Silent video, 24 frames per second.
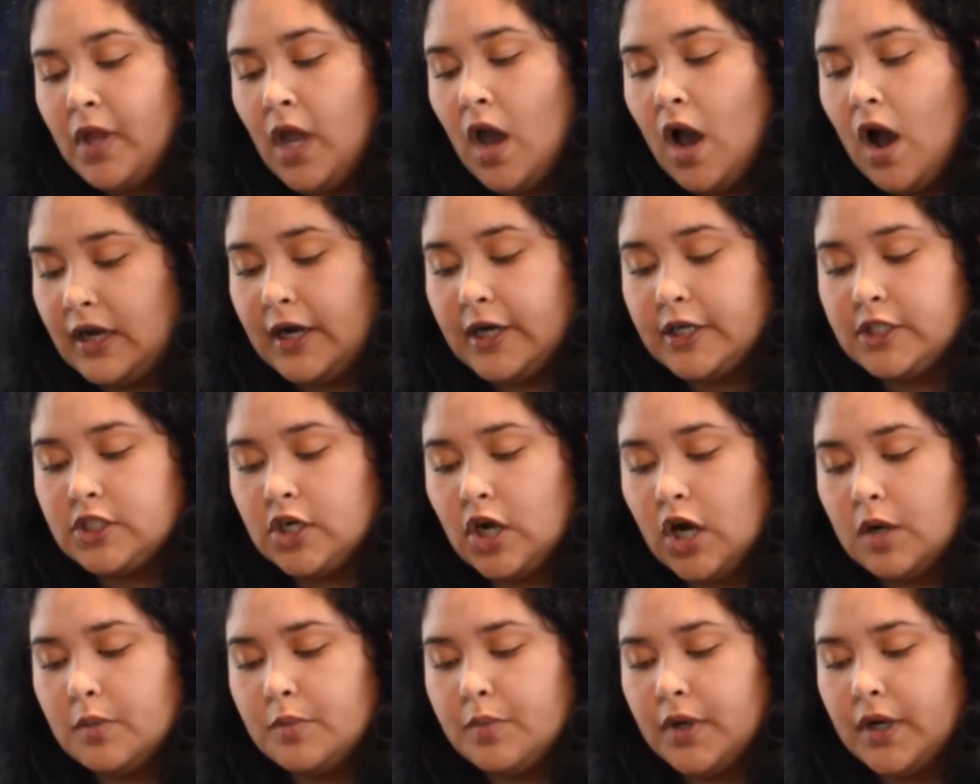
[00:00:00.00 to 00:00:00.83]
Character
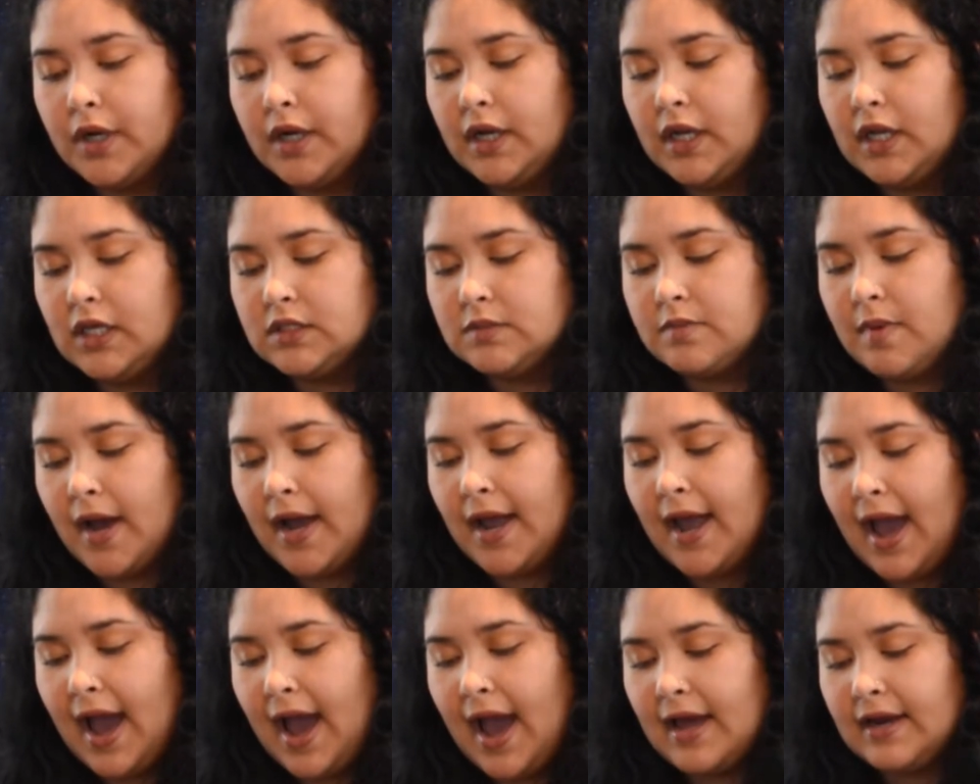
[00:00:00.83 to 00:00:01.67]
art print is by
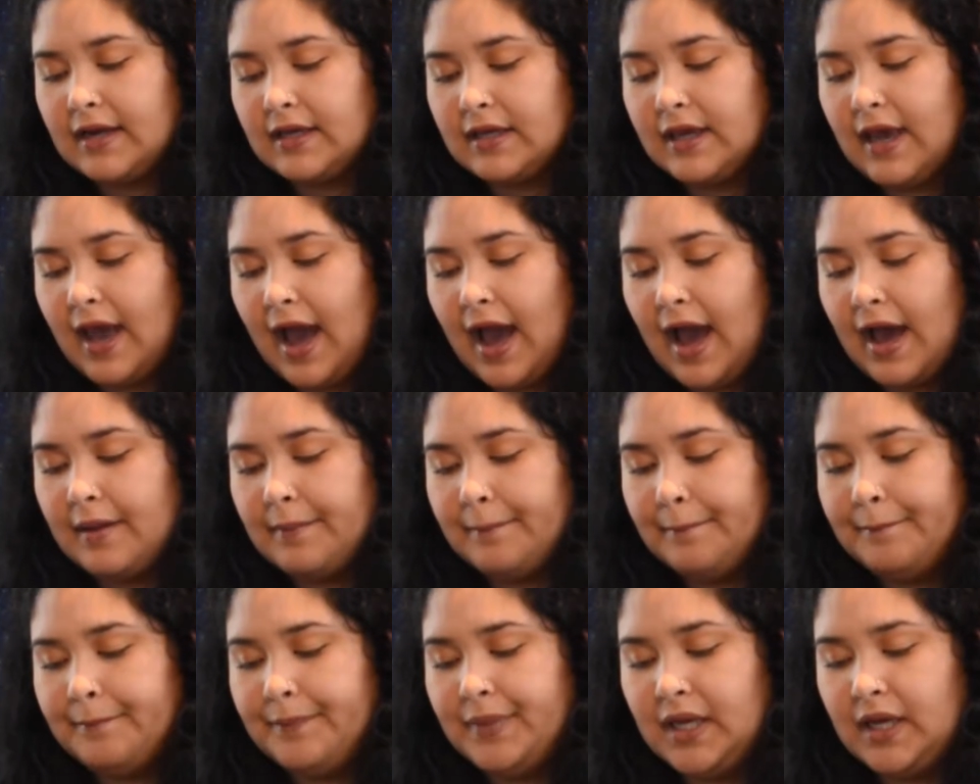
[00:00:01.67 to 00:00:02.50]

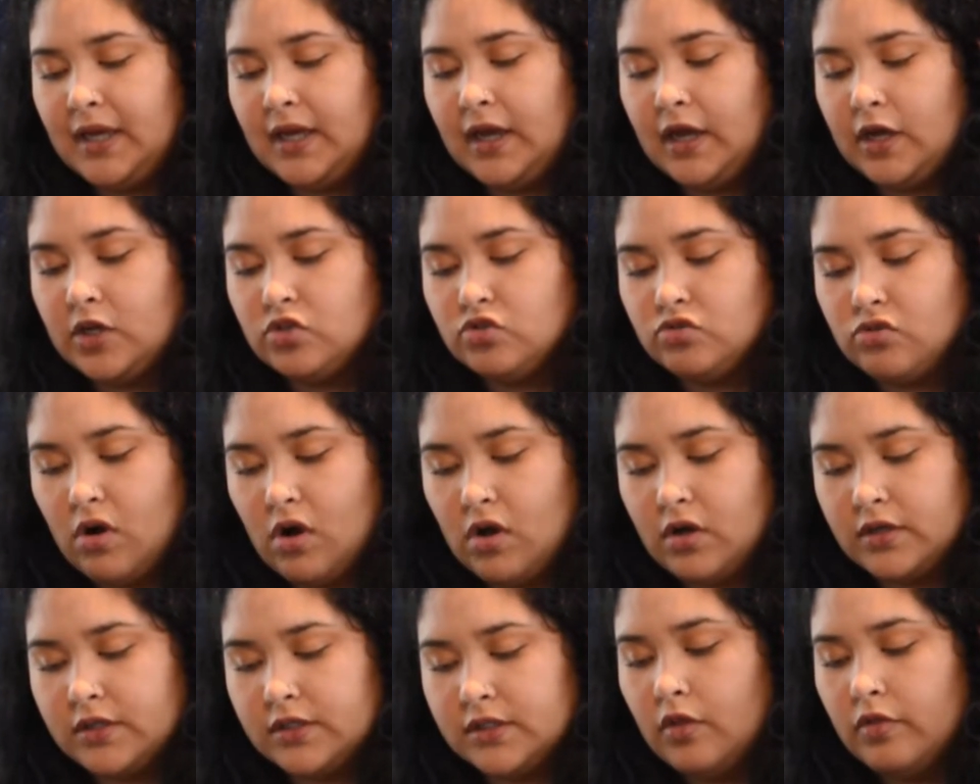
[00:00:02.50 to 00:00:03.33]

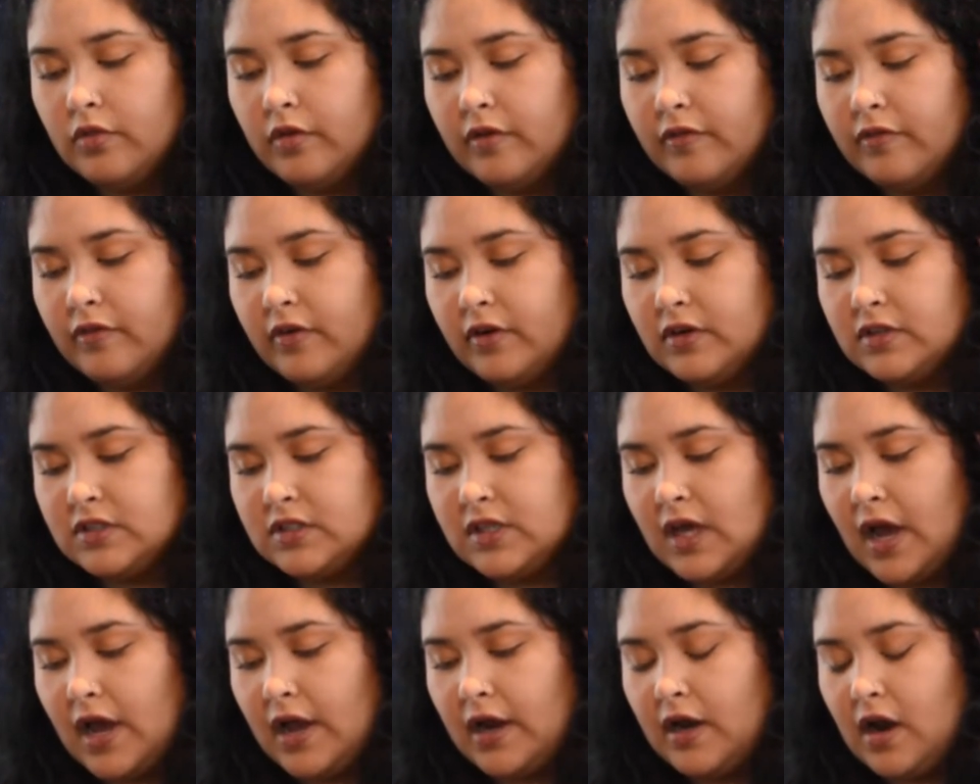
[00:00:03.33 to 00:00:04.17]
@CatB_Draws on the reverse
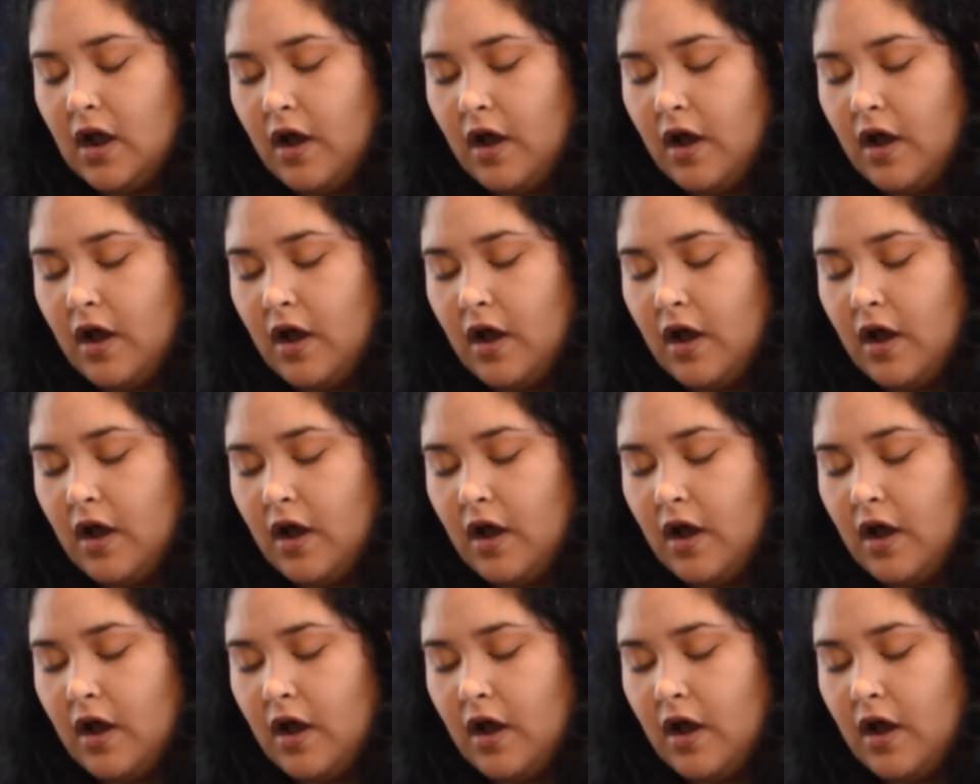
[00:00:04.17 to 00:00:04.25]
side